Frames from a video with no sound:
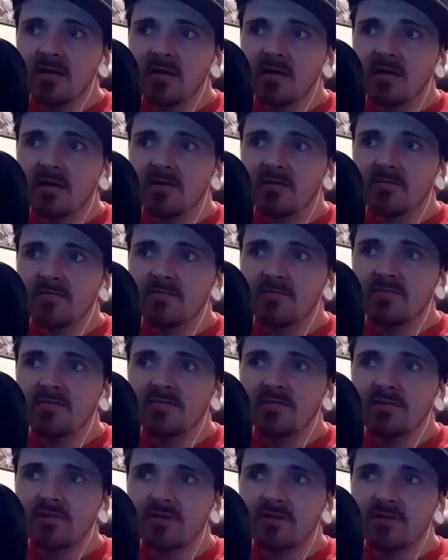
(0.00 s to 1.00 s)
Uh,
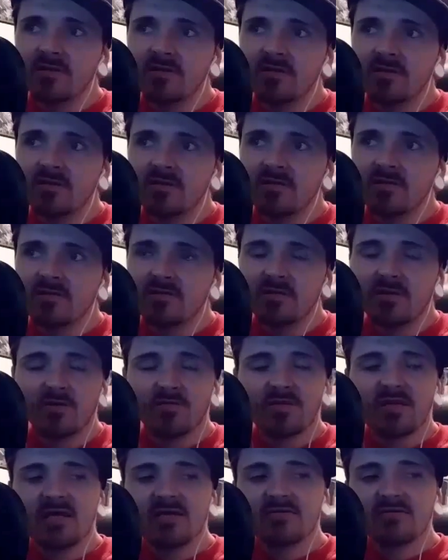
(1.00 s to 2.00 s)

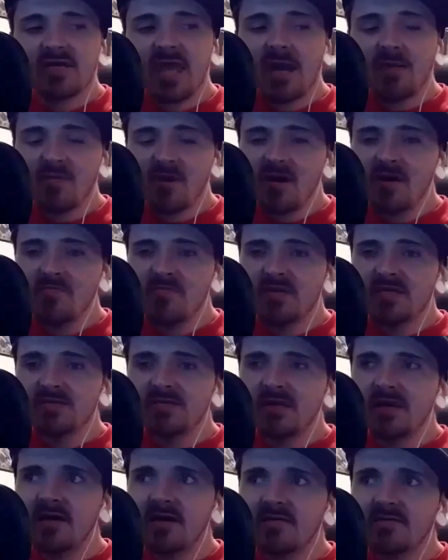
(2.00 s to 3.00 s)
and Capcom
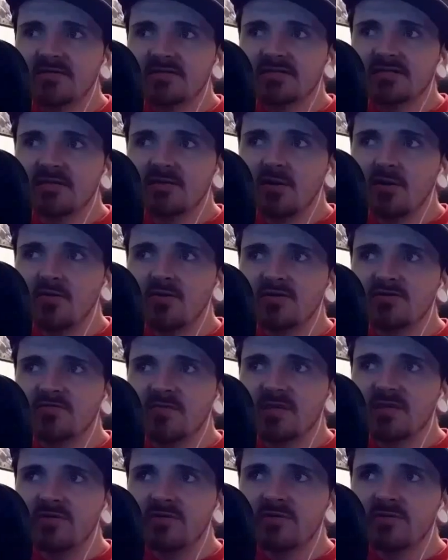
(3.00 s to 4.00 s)
has always
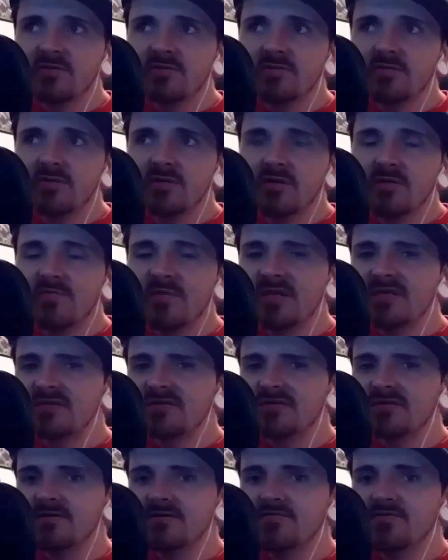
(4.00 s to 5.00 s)
been, I
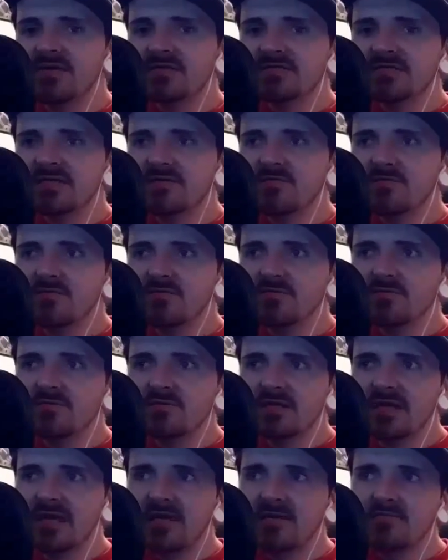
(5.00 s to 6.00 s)
mean, the Resident
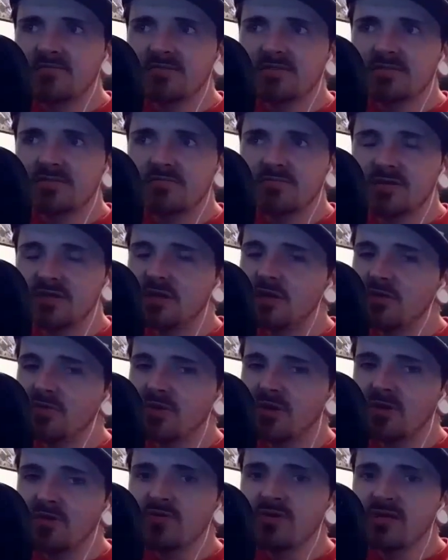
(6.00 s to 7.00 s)
Evil games,
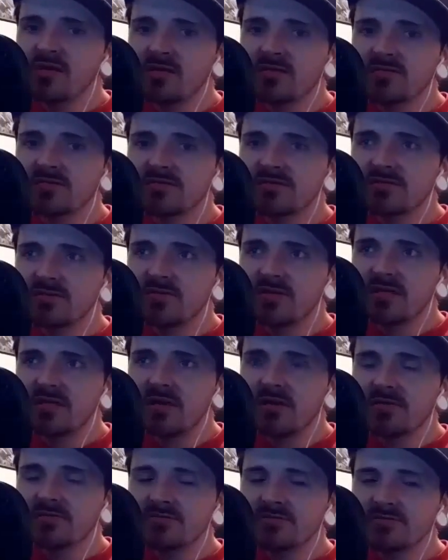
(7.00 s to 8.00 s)
were only on Sony
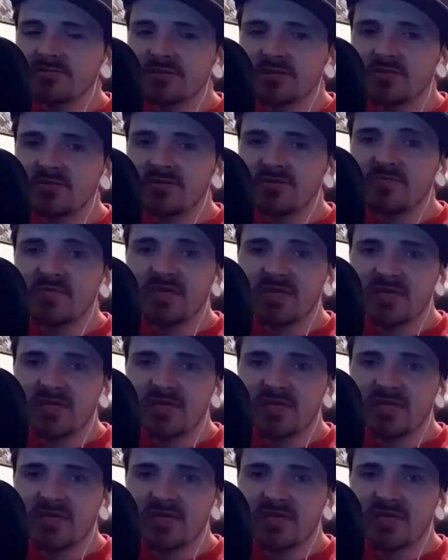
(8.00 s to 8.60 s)
consoles, at the